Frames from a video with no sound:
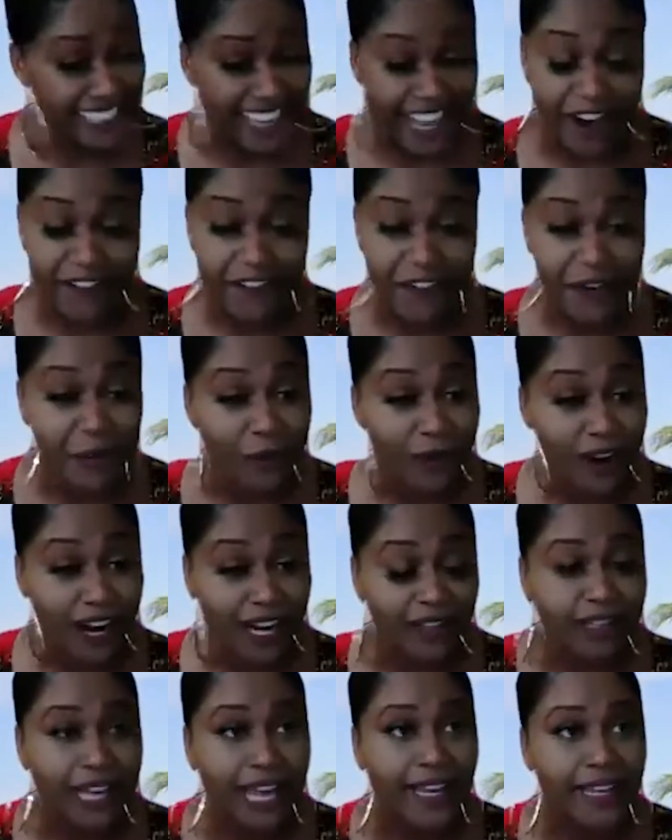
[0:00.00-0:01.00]
Everyone
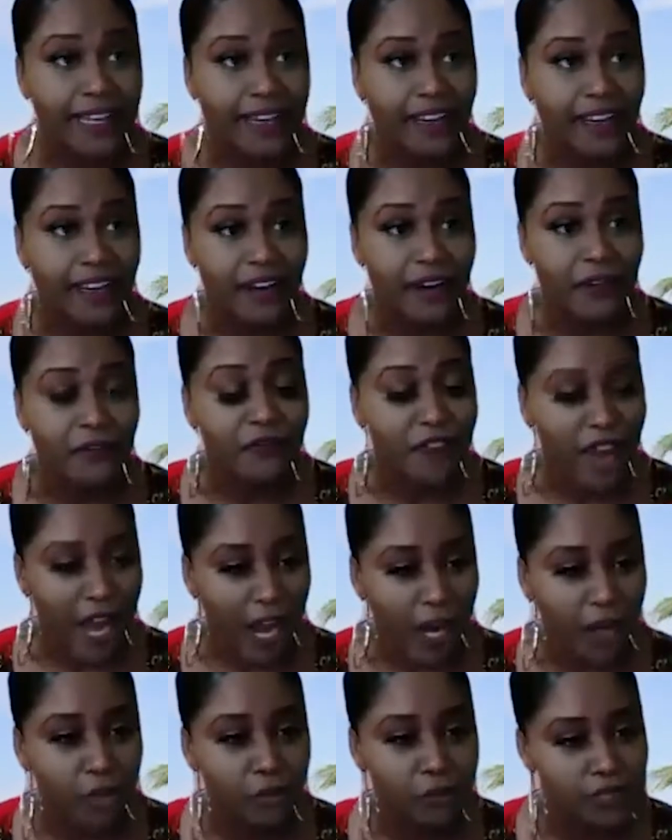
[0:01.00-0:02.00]

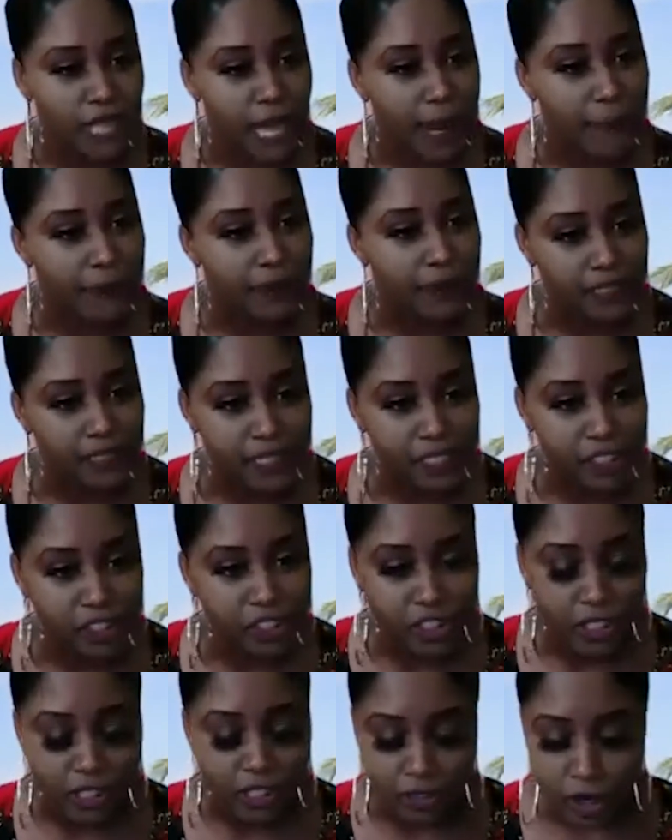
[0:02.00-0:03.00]
values that
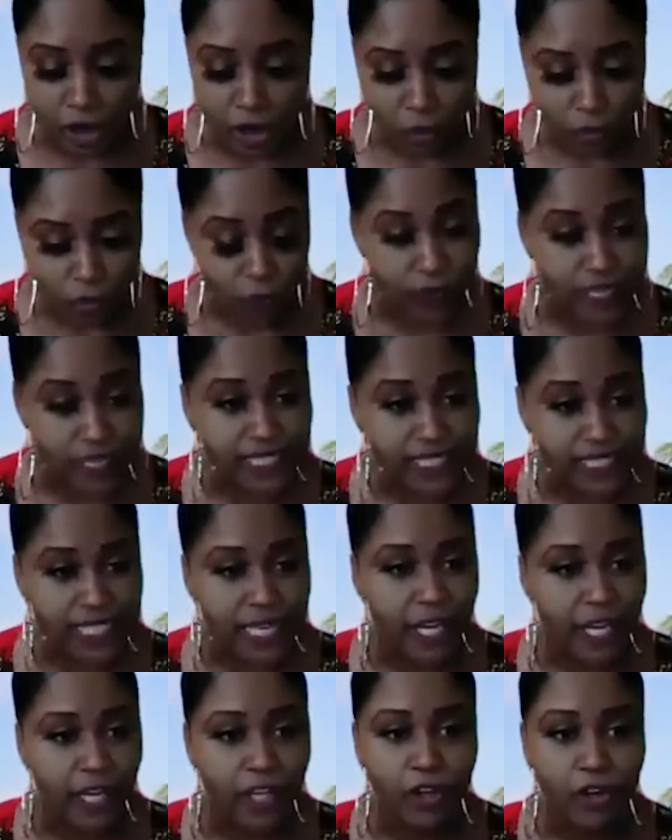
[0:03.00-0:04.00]
position. When we sit
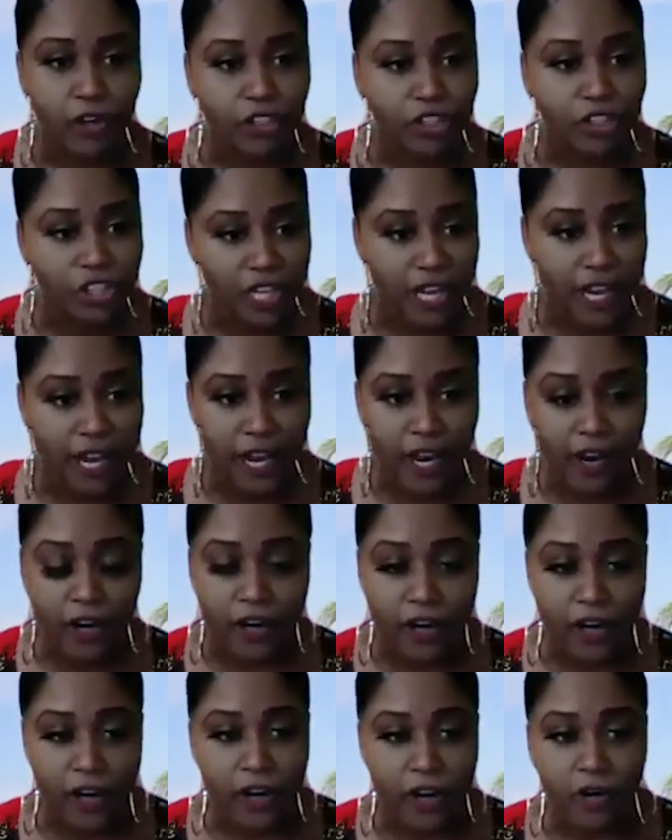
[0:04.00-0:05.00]
in your chair,
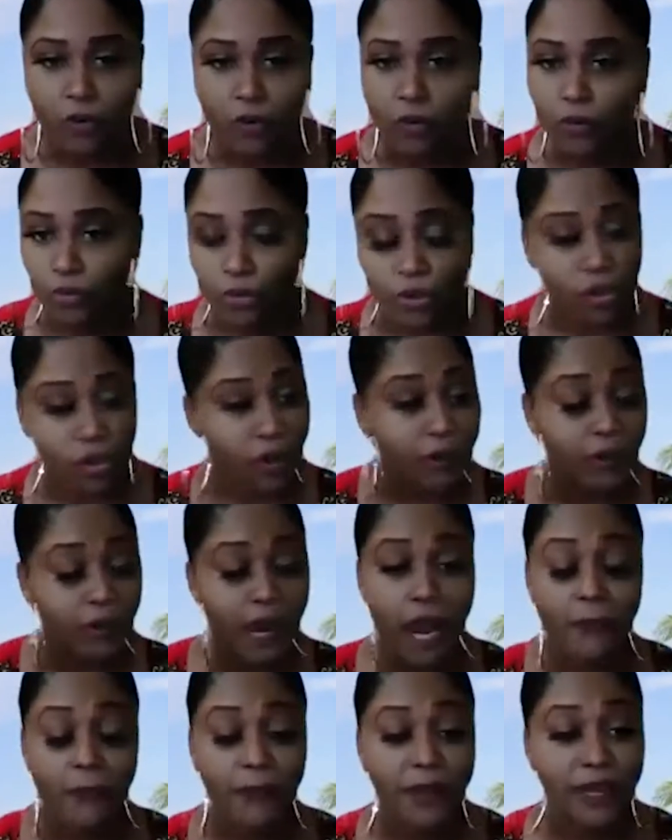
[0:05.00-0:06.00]
you're
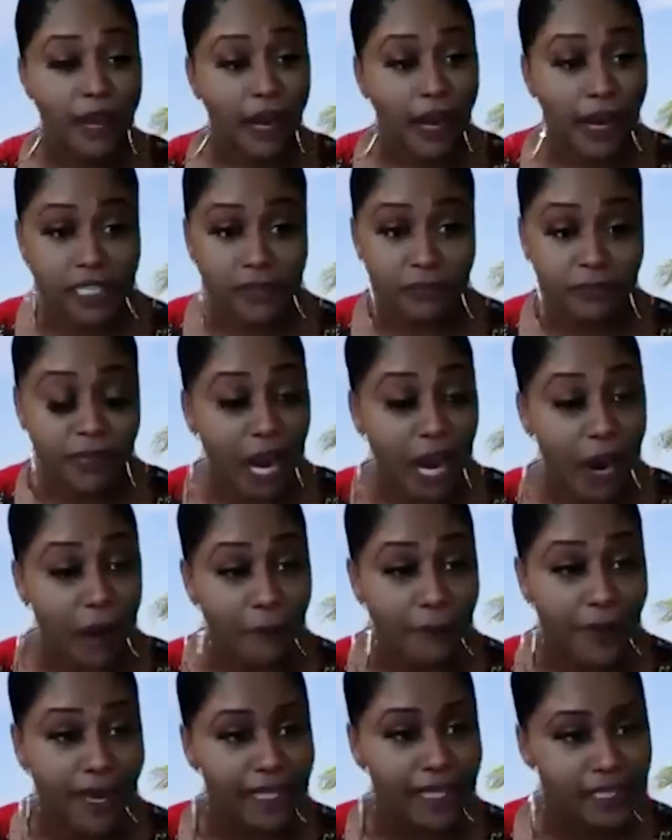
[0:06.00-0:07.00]
helping us be our
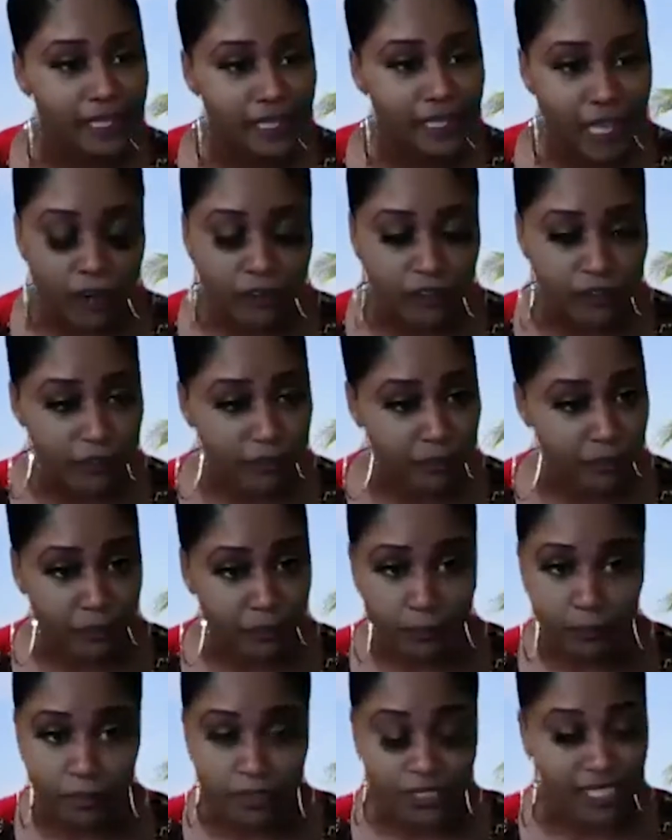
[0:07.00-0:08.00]
best selves,
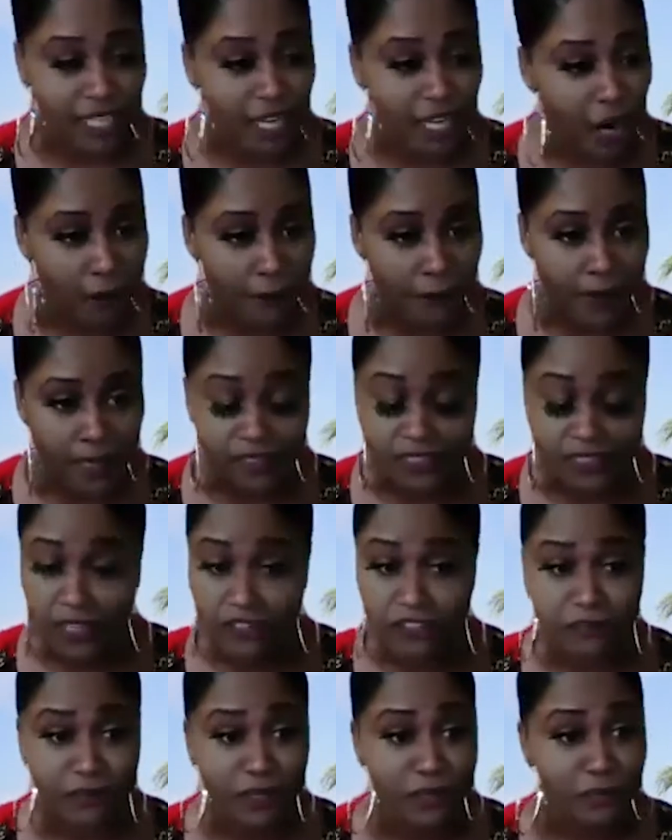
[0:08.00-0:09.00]
present our best selves,
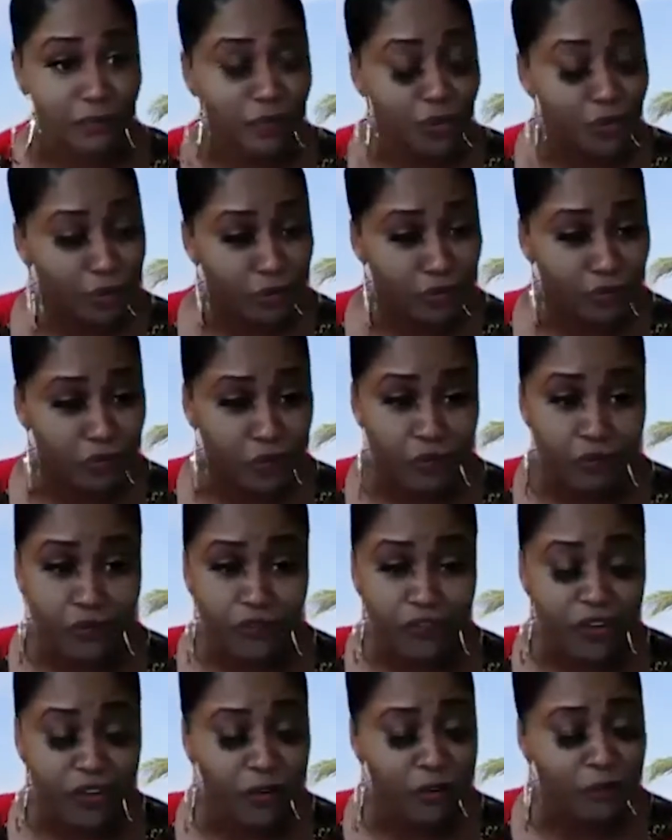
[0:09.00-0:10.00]
be beautiful,
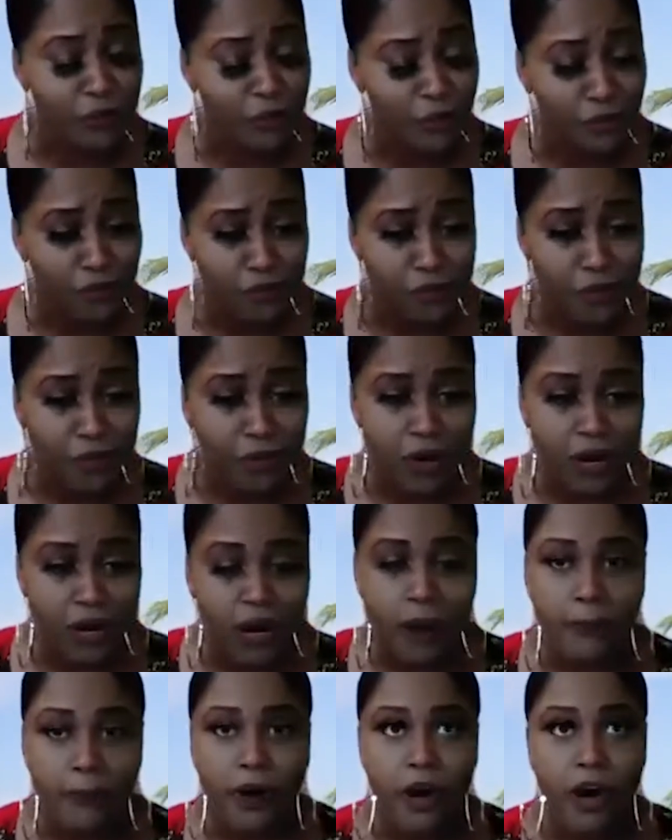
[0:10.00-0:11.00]
feel beautiful,
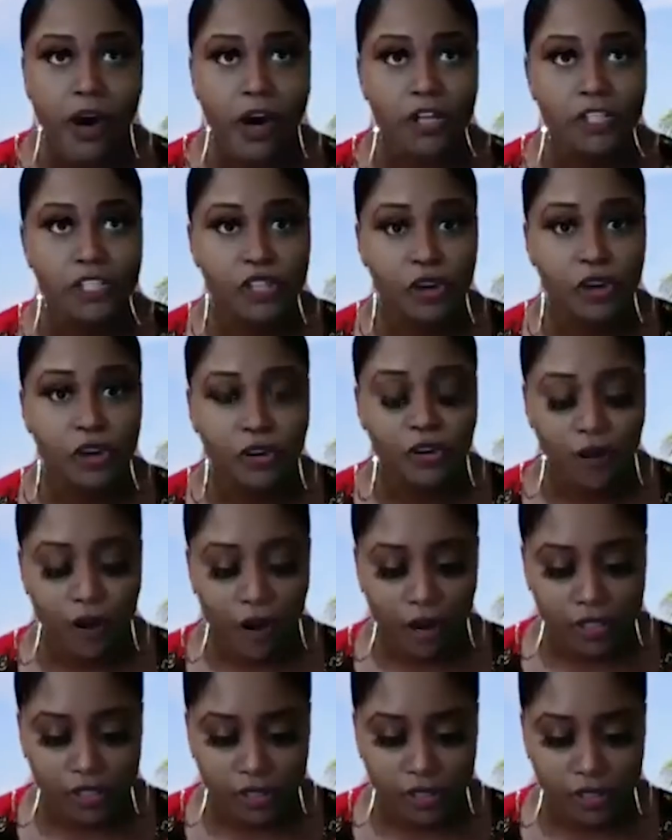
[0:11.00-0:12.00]
but also you're
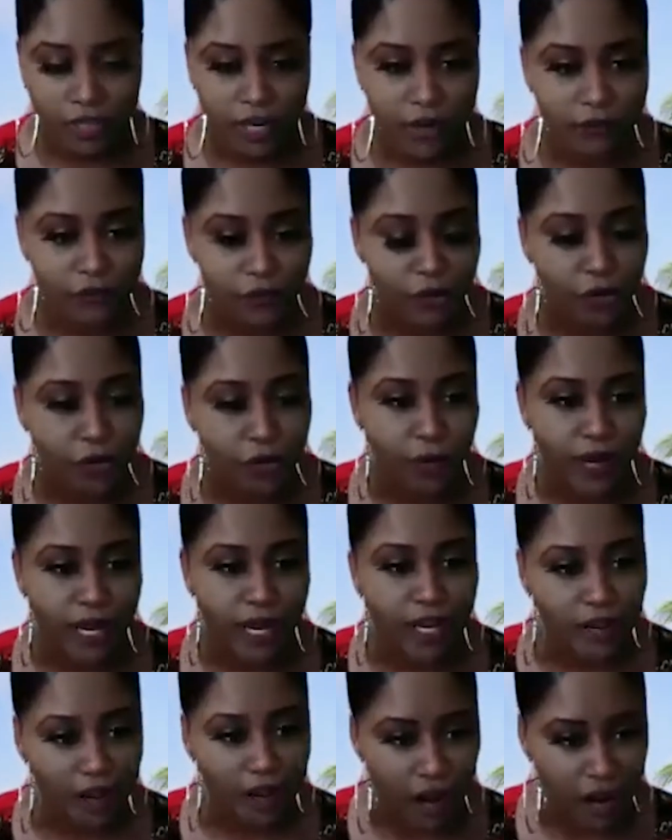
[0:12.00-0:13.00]
also there for great
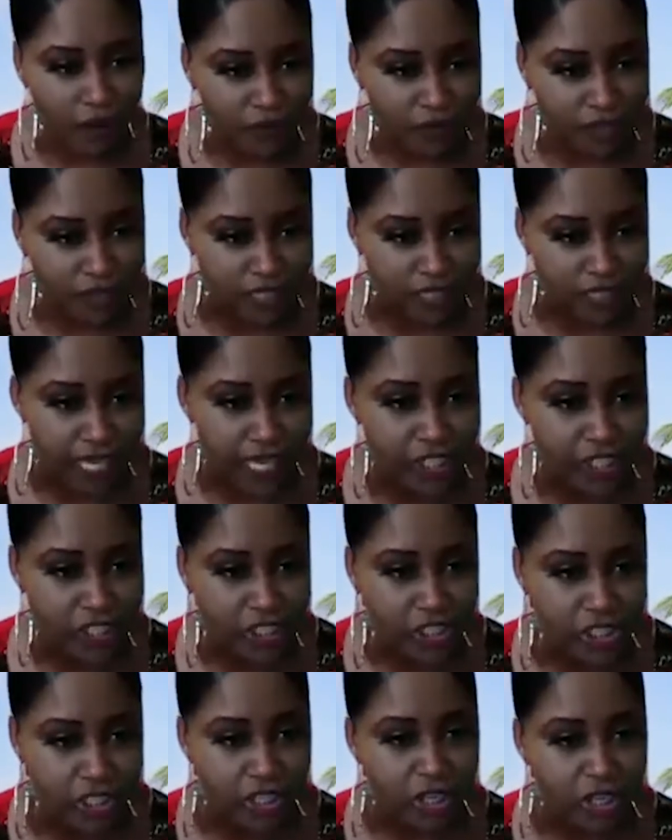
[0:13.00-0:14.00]

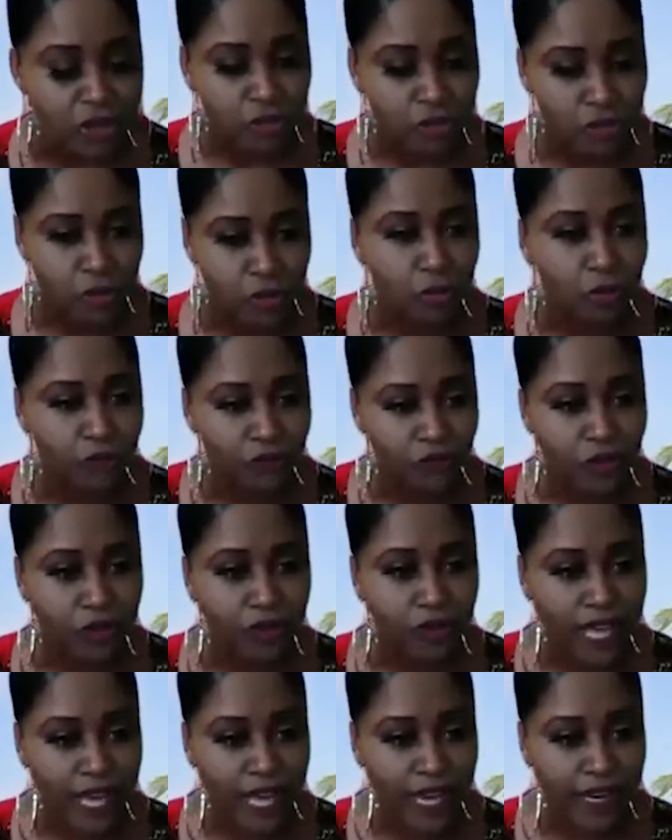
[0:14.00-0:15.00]
conversation. Do you feel that
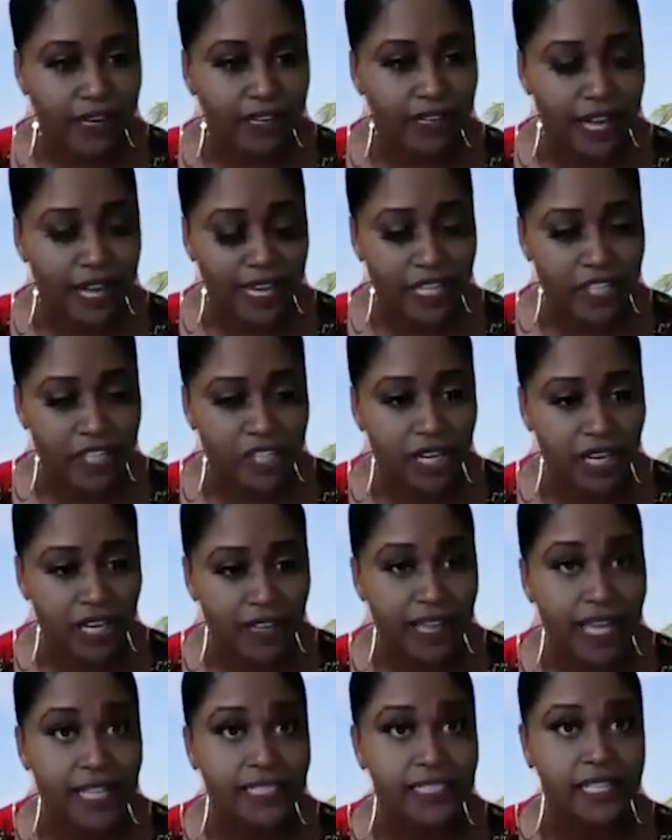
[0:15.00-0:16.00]
connection and
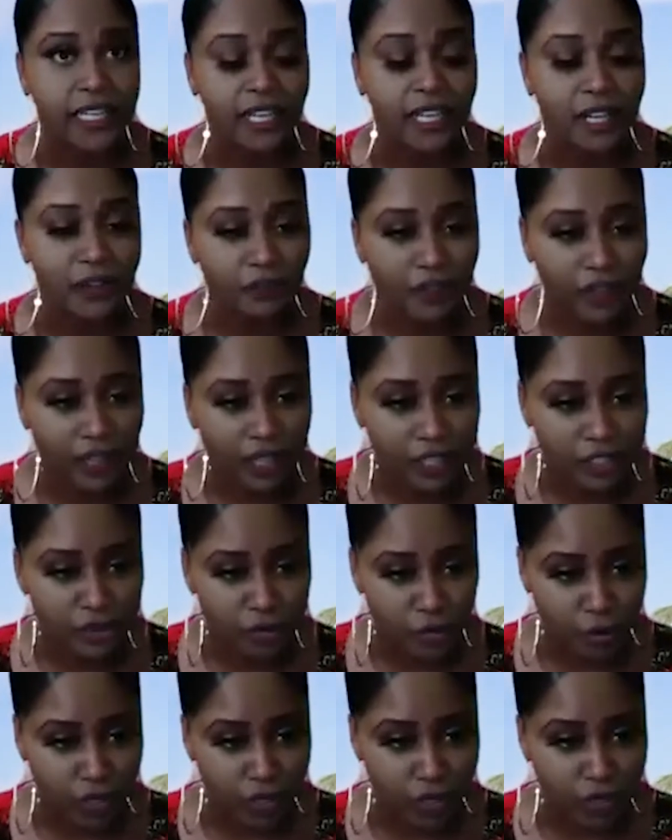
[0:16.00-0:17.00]
that significance
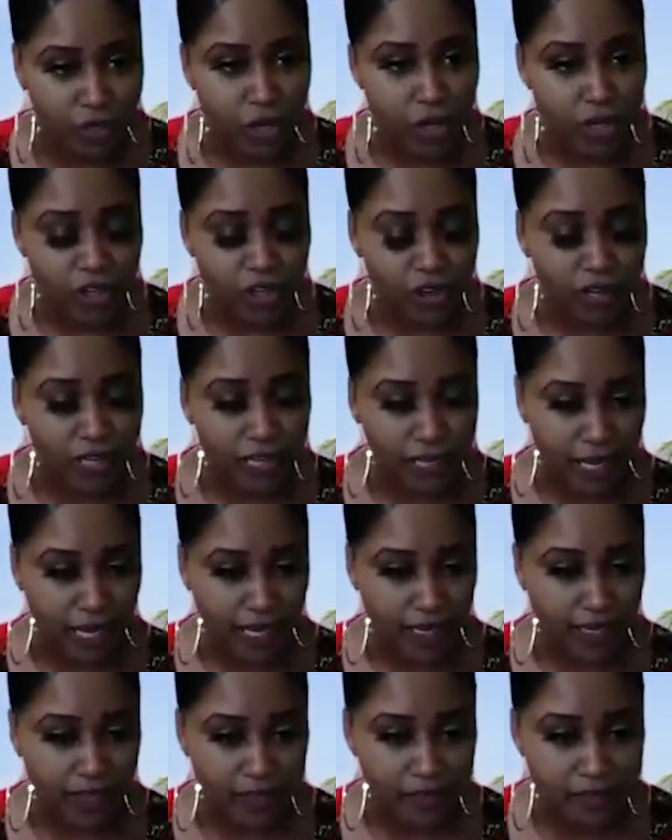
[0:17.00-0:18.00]
with your
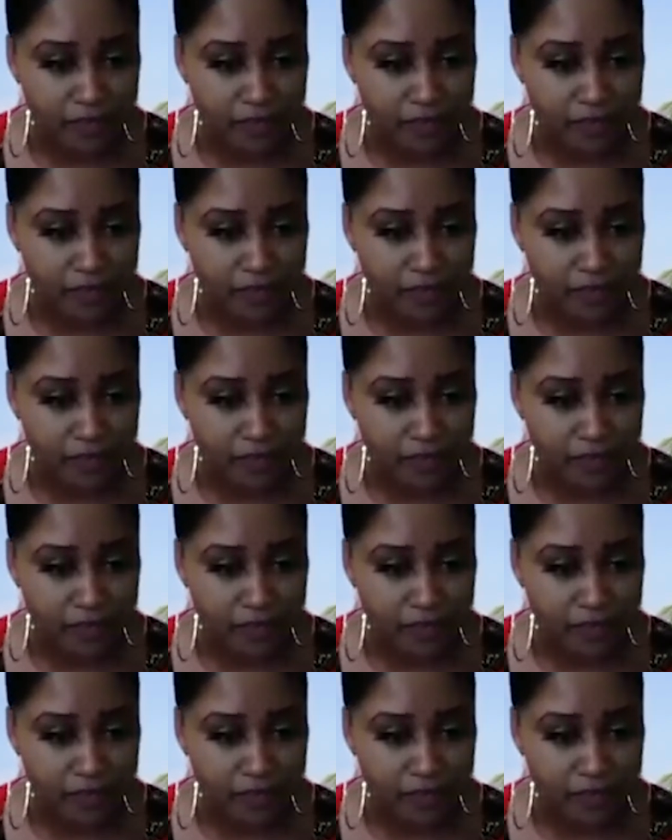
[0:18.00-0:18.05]
clients?